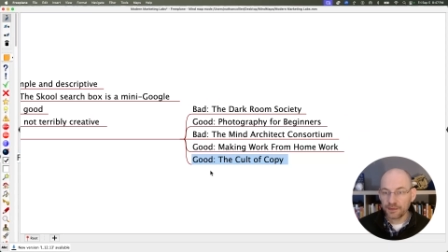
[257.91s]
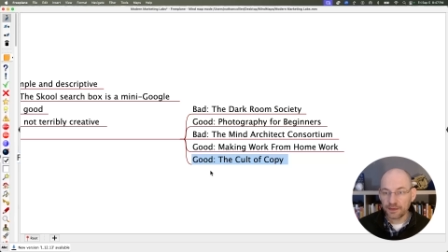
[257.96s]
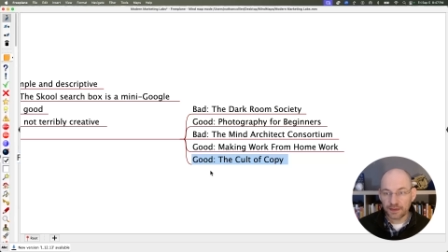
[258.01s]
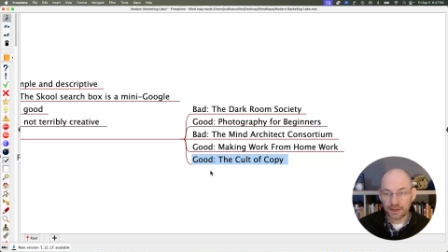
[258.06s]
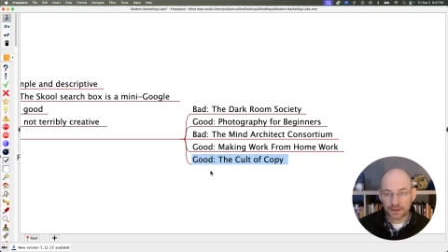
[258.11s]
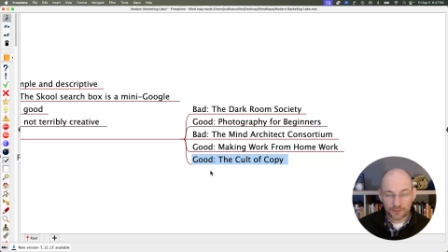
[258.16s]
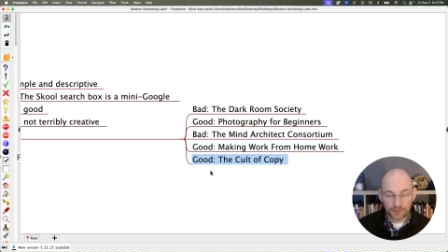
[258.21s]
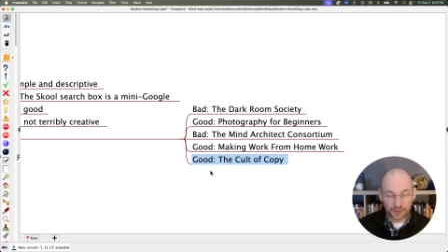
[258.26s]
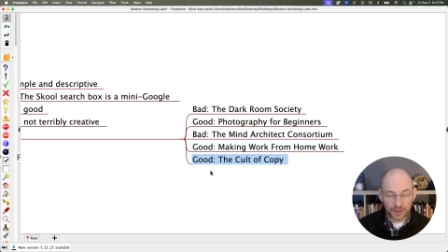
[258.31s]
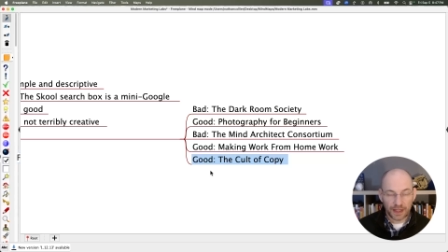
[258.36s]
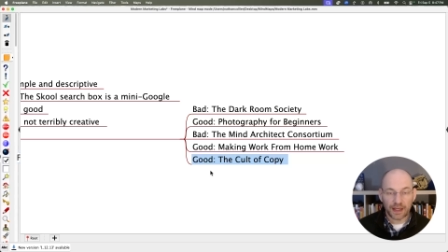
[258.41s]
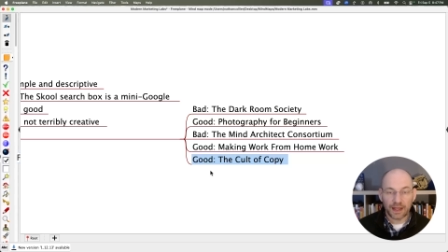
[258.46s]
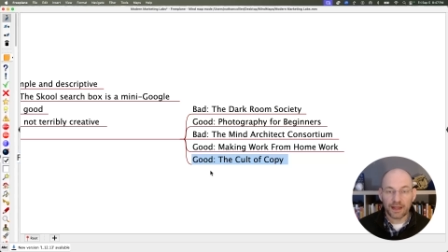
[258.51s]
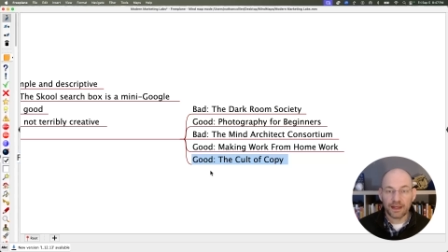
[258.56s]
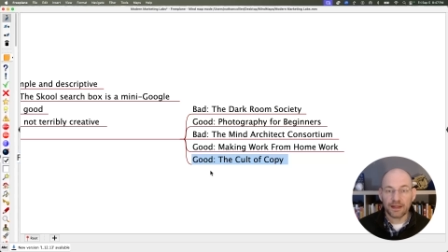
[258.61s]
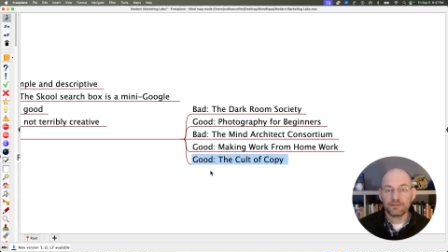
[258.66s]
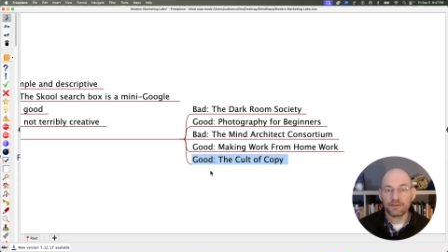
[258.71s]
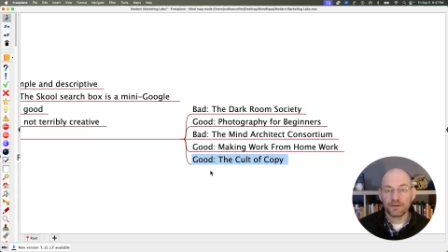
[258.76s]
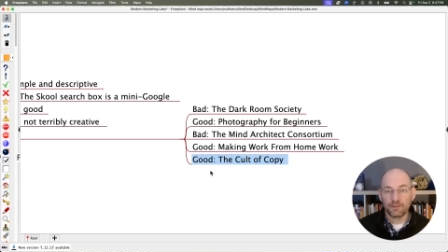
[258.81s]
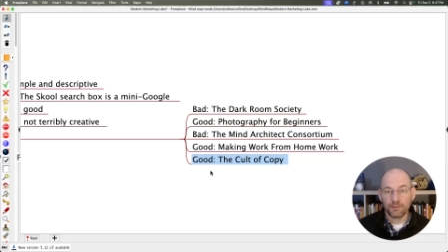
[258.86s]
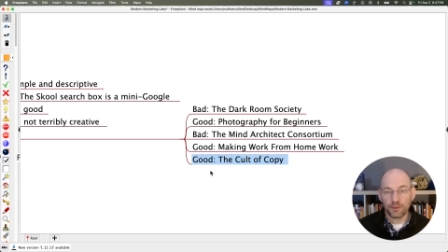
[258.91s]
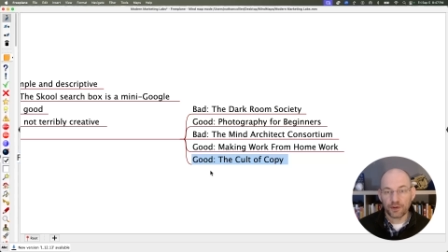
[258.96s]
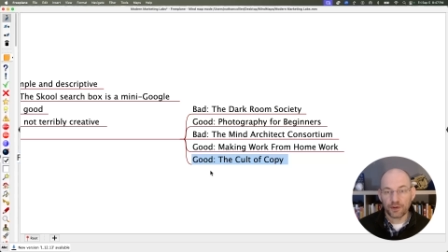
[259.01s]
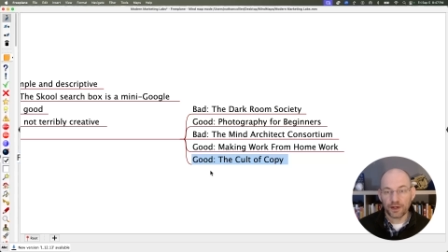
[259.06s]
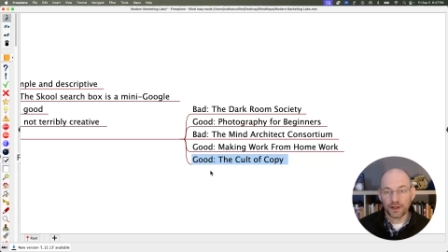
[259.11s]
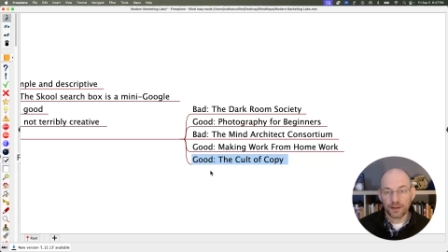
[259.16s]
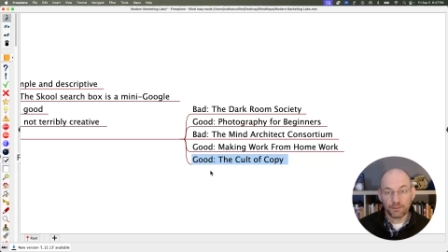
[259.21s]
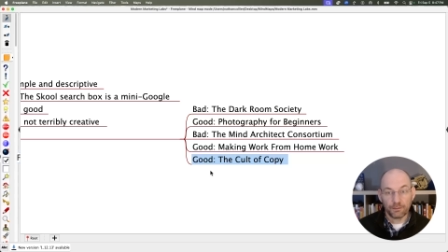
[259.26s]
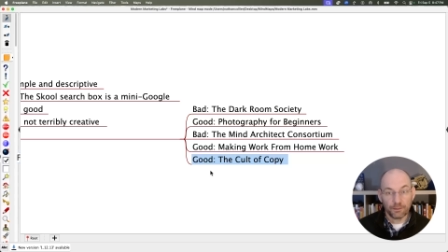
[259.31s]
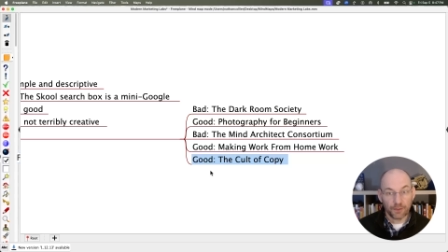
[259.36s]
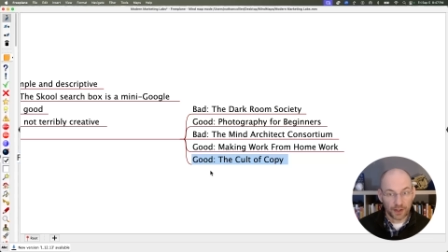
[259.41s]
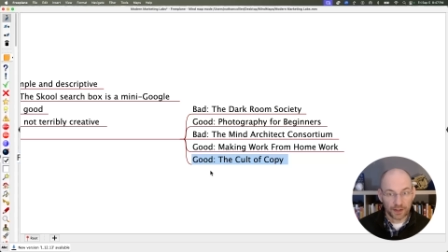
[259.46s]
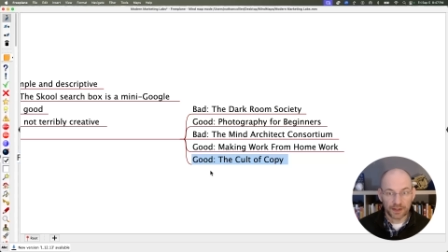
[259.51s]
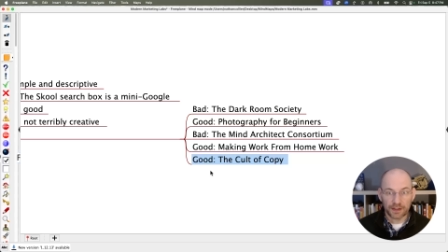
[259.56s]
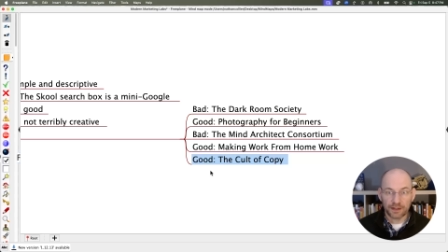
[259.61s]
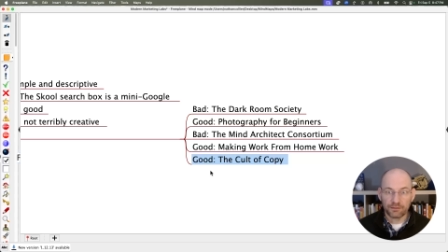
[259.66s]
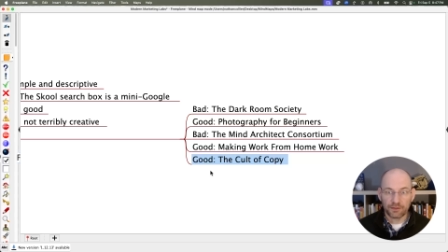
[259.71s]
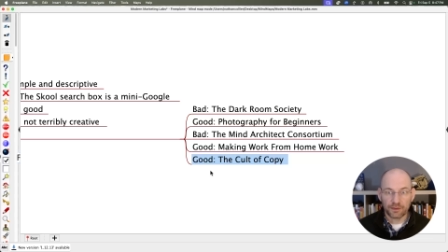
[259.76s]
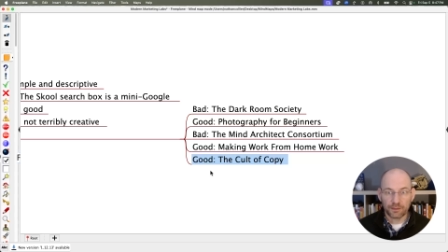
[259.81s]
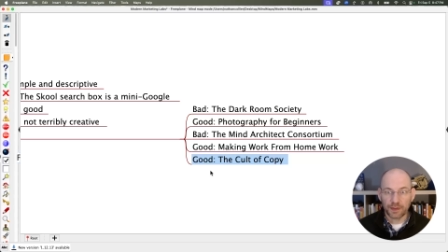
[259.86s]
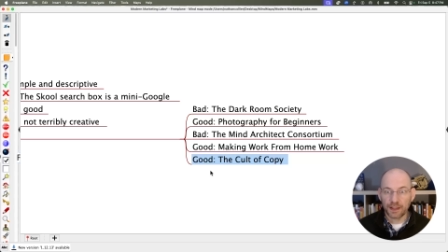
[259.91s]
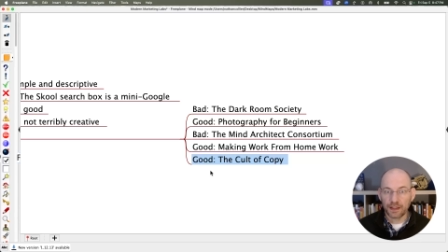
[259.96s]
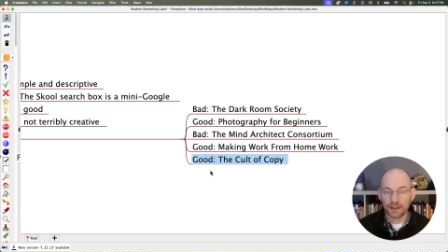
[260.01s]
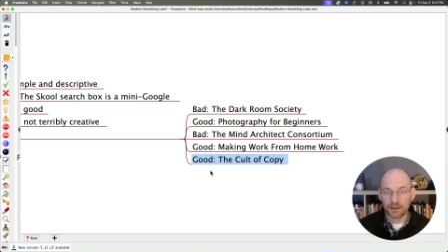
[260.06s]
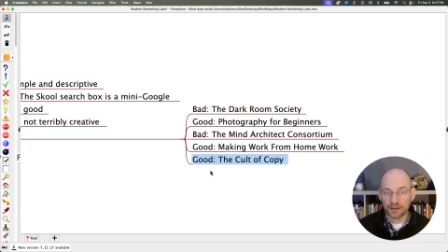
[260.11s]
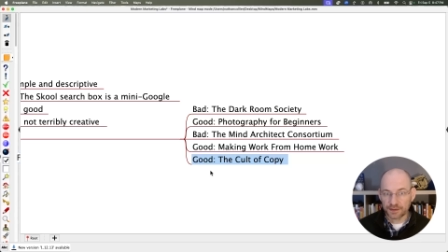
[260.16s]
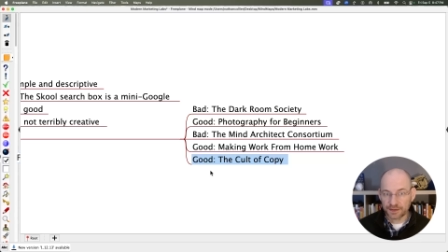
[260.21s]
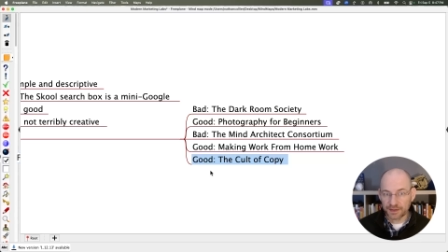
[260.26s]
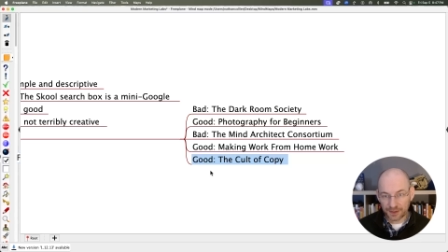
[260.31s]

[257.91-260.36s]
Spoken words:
It's okay if it's boring. Marketing for beginners,